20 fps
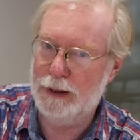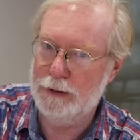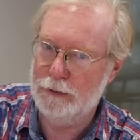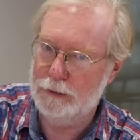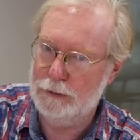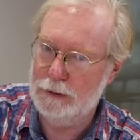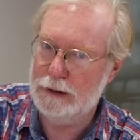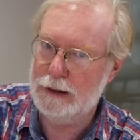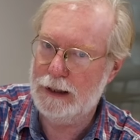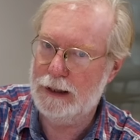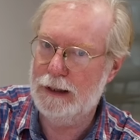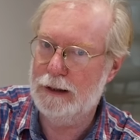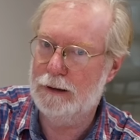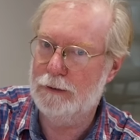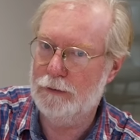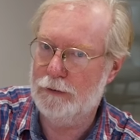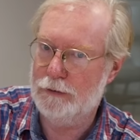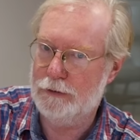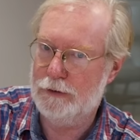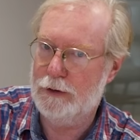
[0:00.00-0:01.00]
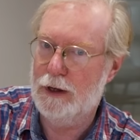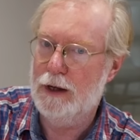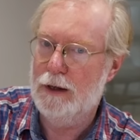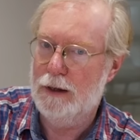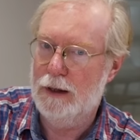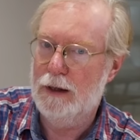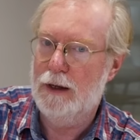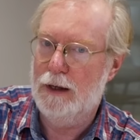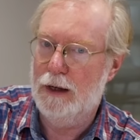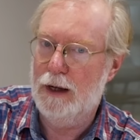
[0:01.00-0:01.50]
by all accounts,
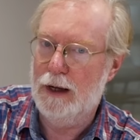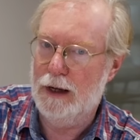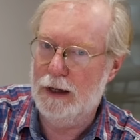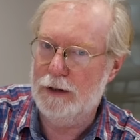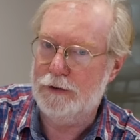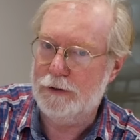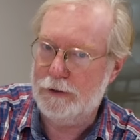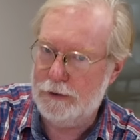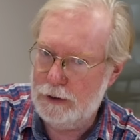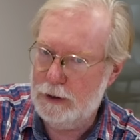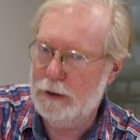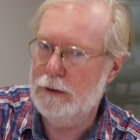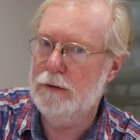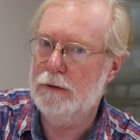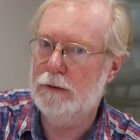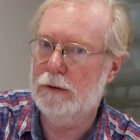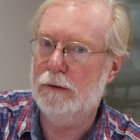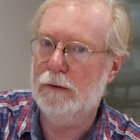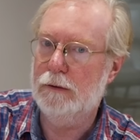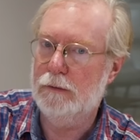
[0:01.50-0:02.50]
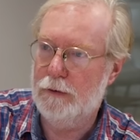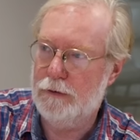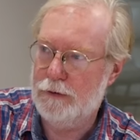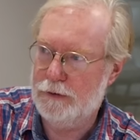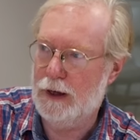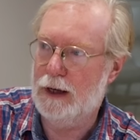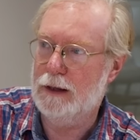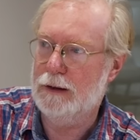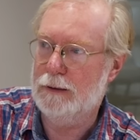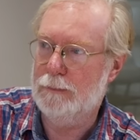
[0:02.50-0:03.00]
a total
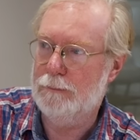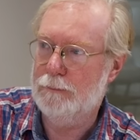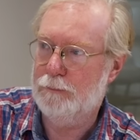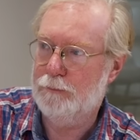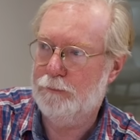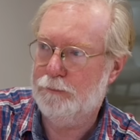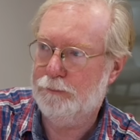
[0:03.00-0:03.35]
thug.